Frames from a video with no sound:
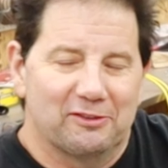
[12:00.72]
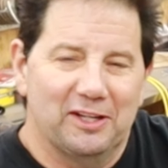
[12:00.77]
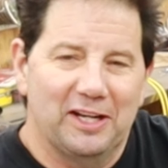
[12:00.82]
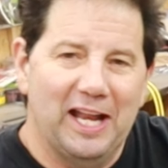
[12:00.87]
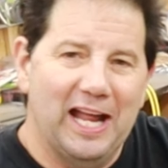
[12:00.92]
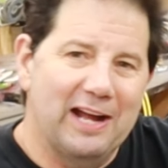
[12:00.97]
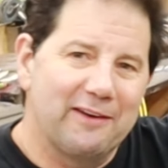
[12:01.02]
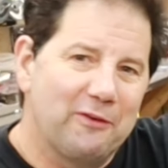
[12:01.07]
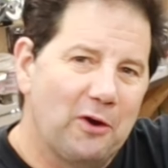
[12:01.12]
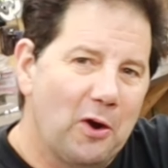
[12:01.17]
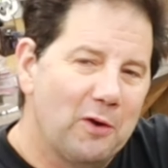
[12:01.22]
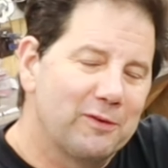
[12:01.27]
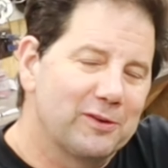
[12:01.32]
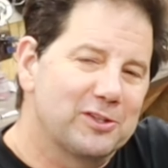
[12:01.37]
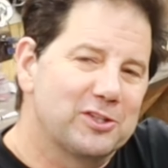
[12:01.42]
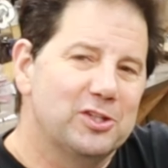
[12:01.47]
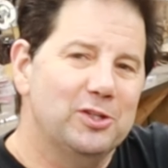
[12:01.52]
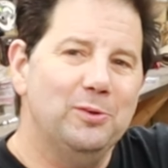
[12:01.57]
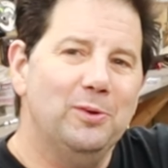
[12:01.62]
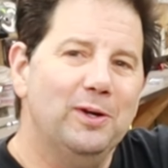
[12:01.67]
going to have over
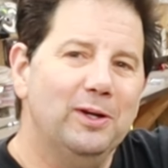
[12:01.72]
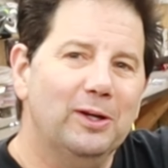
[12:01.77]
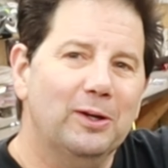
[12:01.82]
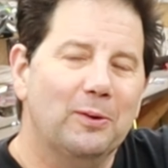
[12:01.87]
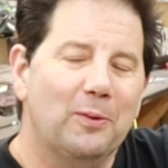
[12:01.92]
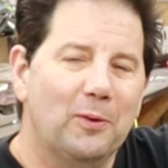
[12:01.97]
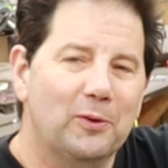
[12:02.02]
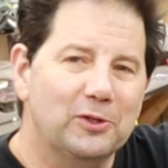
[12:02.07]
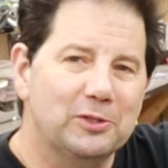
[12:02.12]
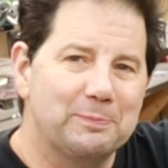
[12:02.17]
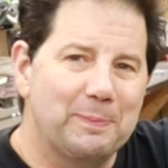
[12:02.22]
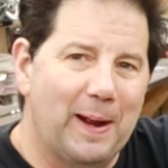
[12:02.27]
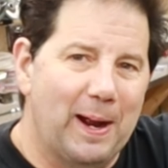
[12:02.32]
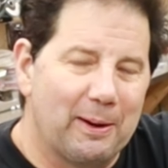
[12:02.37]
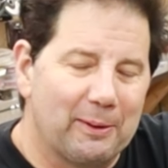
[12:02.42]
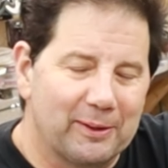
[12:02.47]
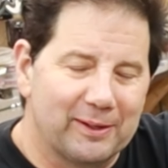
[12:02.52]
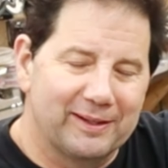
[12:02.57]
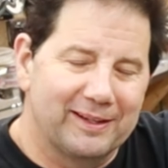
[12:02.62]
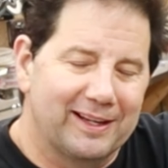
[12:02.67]
200
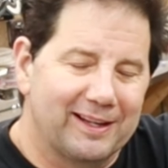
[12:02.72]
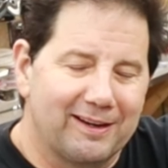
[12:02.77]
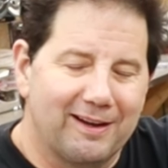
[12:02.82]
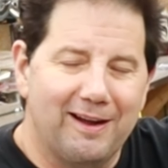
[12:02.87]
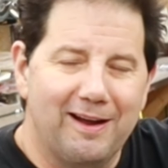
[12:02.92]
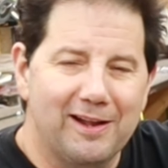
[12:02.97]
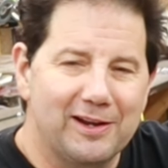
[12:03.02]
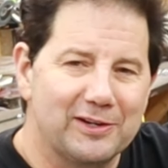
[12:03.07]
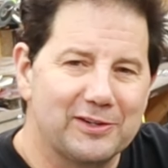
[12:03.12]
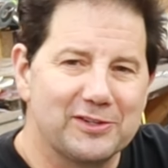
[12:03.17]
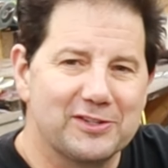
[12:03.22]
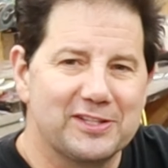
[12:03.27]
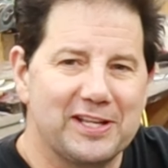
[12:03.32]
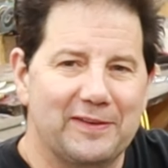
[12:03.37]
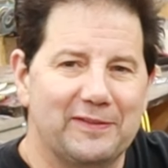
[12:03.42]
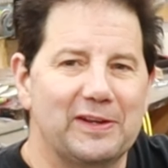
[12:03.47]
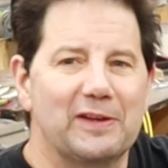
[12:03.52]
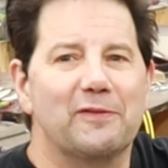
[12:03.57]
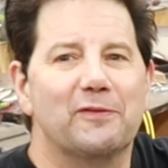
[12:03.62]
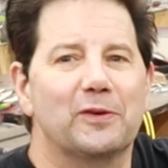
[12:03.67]
horsepower and
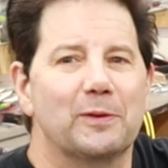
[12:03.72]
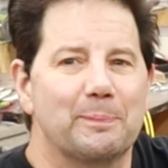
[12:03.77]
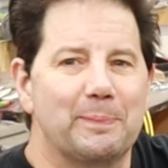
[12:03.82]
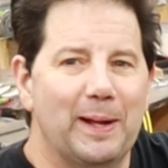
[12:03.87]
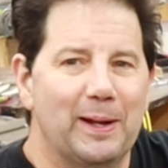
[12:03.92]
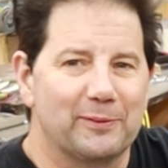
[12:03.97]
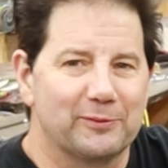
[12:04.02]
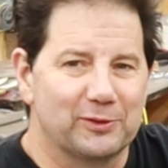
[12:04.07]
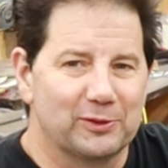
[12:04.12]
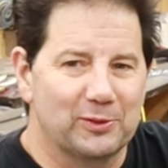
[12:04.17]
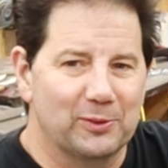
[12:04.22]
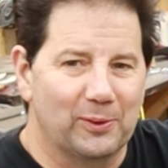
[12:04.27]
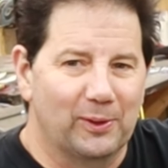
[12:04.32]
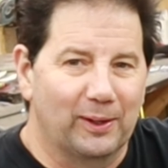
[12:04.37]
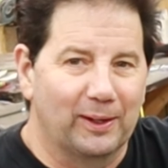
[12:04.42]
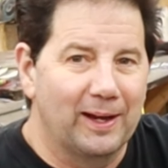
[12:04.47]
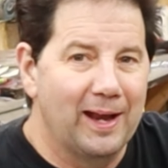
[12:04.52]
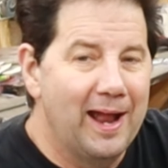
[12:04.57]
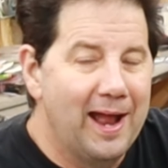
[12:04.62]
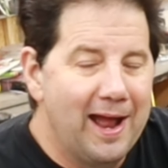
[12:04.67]
170 foot-pounds of
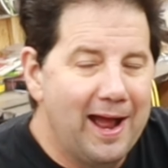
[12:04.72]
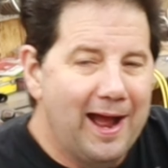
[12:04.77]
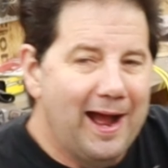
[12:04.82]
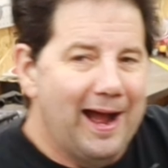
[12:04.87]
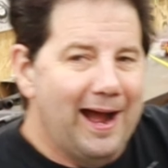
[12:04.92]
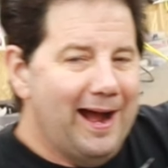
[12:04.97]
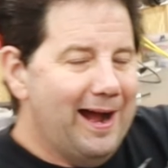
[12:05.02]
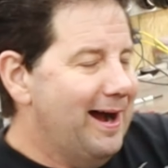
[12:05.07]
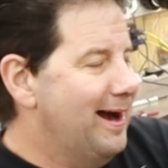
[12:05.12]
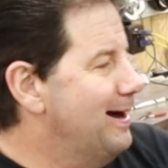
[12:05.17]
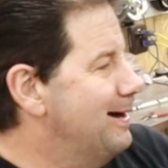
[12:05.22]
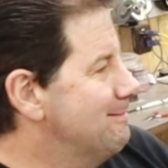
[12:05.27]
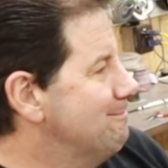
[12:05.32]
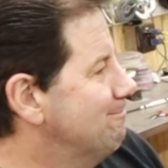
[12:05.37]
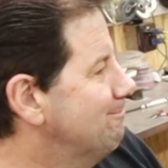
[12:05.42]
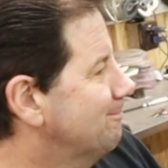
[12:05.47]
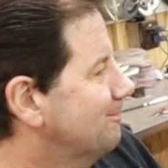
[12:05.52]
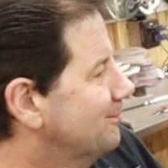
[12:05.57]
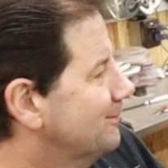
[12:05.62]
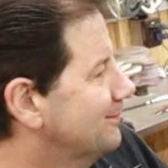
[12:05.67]
torque.
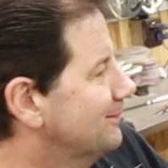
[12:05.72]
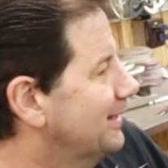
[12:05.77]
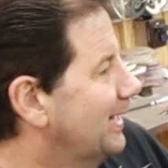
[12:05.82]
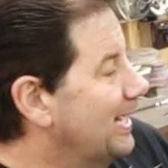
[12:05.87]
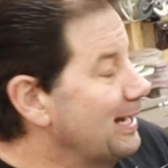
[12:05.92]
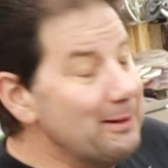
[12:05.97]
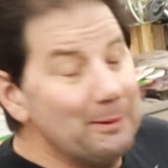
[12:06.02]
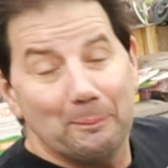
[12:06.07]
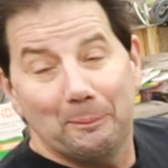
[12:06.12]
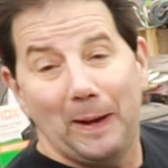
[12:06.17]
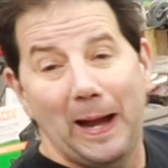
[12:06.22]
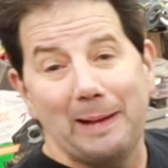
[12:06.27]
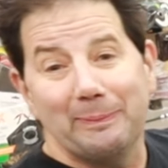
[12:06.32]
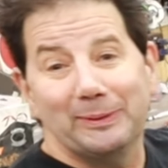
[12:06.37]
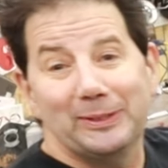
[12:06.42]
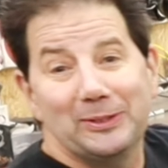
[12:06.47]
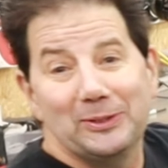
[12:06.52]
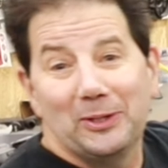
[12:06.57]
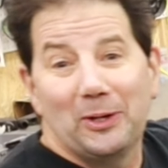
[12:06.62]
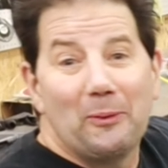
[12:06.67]
It'll
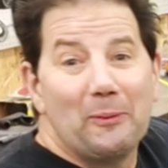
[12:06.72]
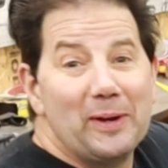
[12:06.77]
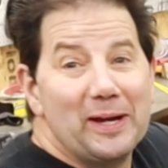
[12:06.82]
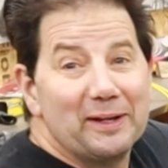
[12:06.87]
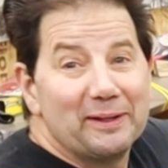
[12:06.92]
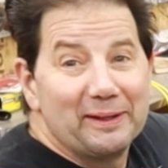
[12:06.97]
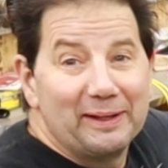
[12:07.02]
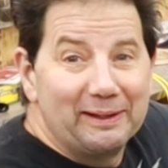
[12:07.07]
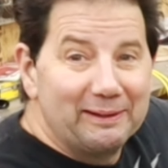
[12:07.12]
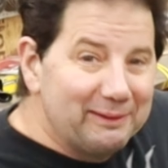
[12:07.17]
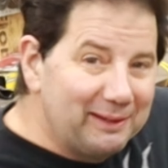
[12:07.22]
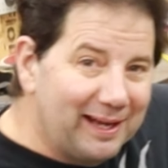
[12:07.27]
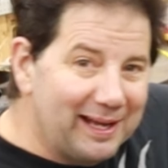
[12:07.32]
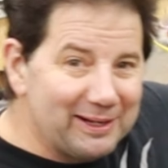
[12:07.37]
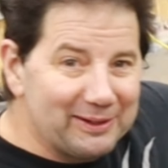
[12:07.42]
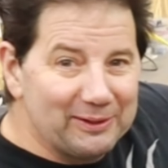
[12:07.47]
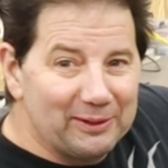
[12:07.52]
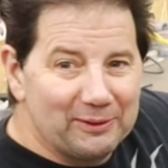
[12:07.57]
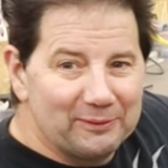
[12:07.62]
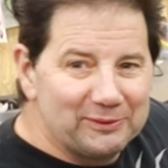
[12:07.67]
probably do a wheelie. I
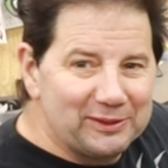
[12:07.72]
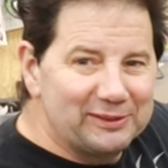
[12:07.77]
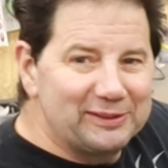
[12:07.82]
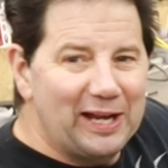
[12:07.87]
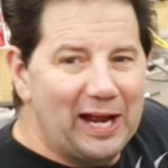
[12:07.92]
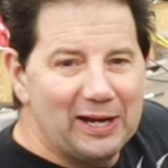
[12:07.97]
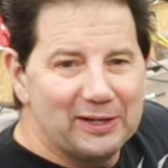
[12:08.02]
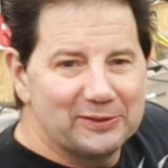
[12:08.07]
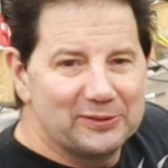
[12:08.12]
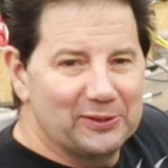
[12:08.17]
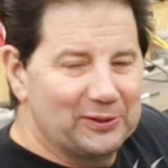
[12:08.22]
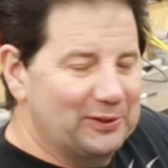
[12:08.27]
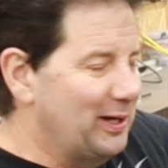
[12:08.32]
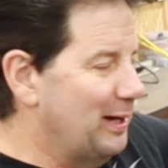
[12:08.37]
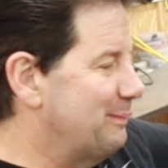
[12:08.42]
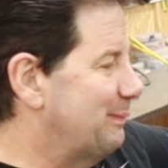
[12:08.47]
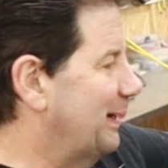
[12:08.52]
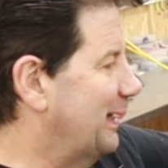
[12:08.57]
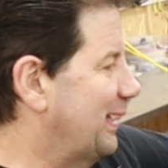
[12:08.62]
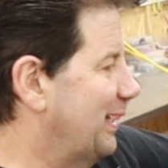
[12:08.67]
don't know. If the tires hook
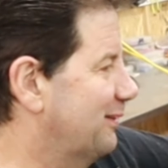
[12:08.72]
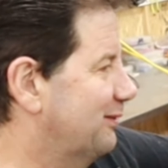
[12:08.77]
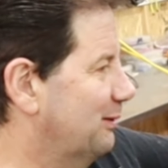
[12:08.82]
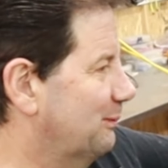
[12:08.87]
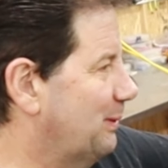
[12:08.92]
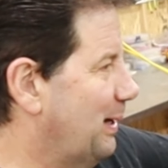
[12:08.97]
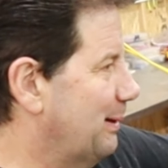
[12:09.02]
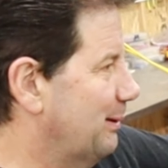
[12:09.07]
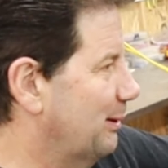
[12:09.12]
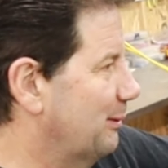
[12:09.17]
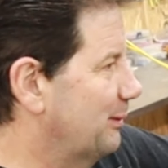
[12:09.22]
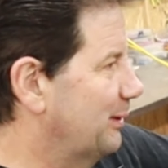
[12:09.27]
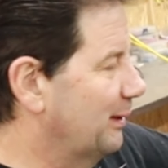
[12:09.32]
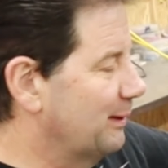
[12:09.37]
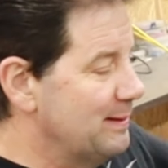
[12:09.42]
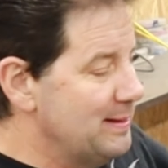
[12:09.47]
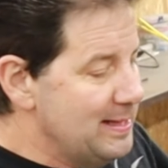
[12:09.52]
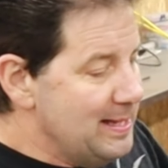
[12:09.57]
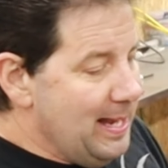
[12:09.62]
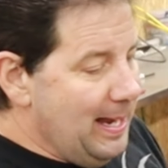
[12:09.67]
up, I guess it probably will.
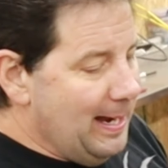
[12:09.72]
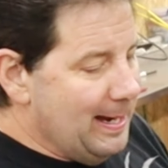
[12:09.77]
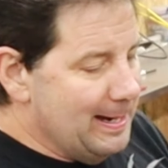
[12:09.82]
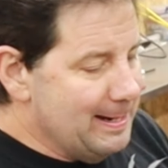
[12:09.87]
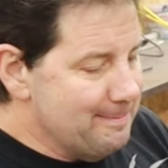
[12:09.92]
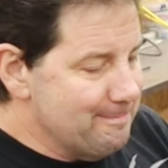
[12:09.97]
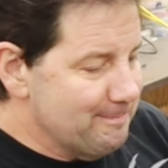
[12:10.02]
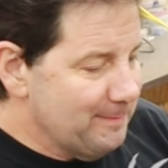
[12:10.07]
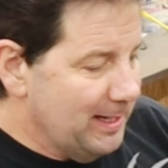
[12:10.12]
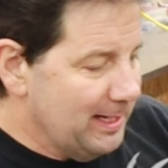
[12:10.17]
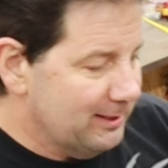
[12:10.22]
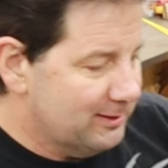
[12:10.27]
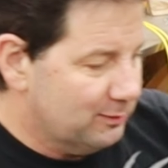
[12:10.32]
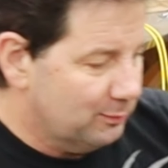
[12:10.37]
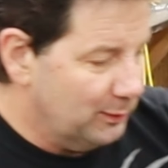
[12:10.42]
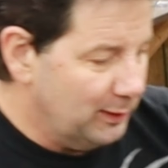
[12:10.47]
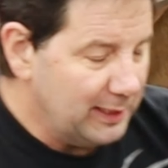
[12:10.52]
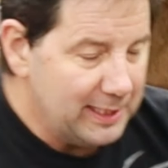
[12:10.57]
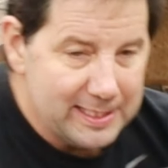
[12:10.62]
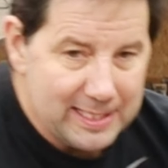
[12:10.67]
It's
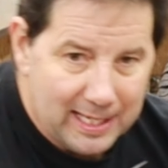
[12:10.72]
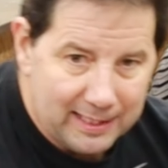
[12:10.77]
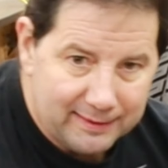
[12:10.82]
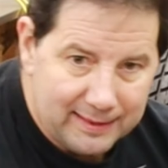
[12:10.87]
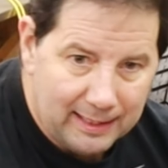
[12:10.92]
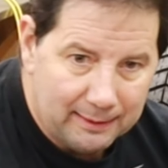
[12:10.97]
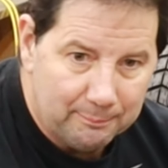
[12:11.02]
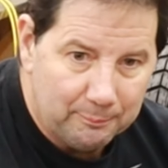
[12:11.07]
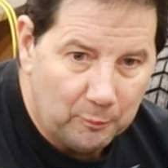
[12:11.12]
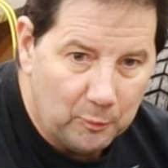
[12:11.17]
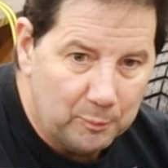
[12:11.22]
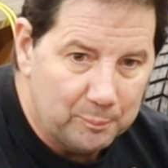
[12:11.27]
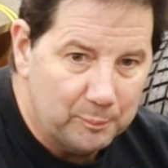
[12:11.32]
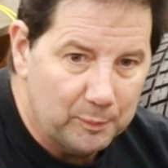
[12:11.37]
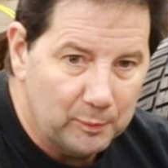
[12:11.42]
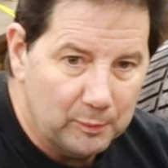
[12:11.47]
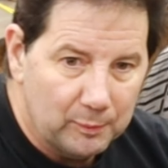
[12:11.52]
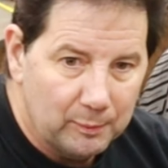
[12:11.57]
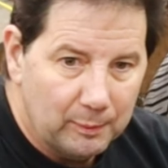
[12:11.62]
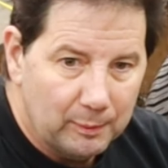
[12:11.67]
really not that
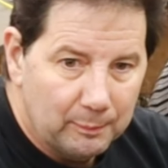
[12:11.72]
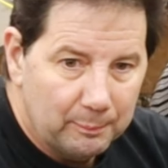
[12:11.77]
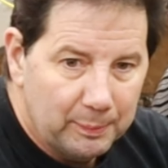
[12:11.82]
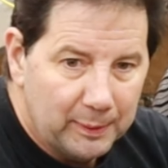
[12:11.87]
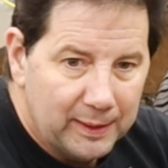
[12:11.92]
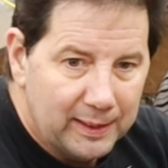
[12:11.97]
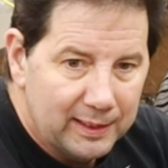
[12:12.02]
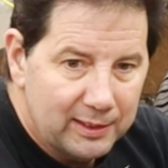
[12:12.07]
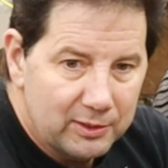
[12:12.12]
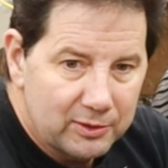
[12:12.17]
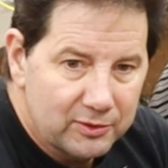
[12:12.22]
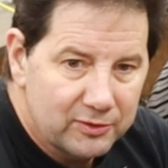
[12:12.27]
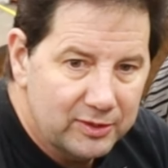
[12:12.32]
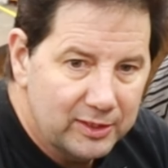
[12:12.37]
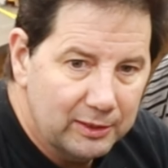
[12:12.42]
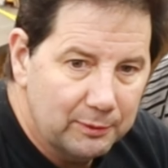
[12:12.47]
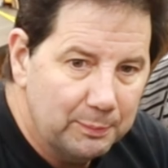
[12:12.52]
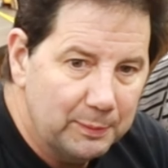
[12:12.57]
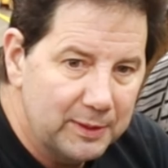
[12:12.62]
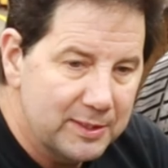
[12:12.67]
big. You can see
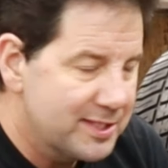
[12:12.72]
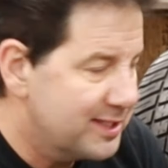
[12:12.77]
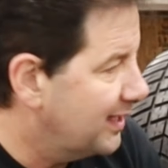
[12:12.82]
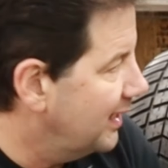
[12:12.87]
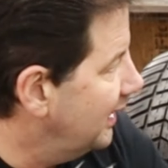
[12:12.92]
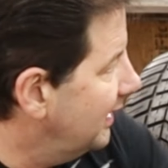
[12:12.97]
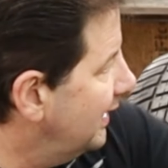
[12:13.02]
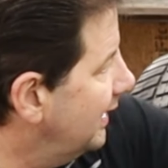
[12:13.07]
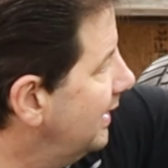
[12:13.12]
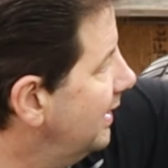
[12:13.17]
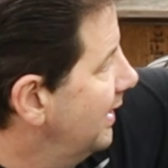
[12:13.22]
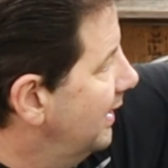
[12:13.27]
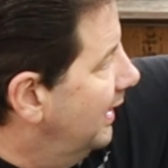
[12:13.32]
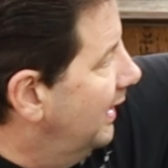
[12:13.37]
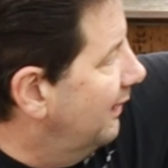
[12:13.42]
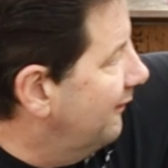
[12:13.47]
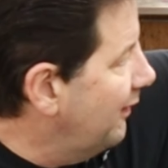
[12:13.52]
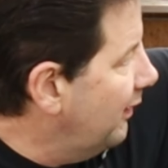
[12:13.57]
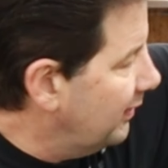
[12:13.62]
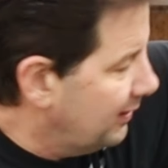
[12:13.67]
it's pretty skinny.
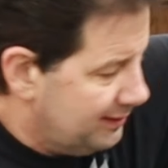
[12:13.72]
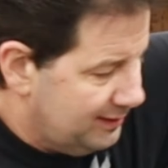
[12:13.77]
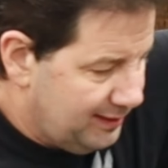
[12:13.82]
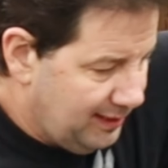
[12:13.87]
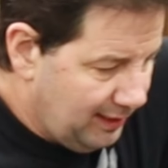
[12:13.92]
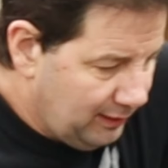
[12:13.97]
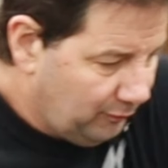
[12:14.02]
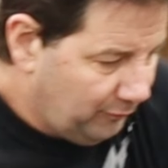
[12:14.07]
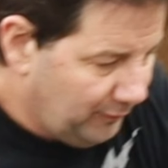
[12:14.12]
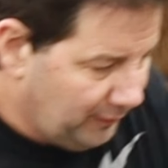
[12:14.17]
I've already test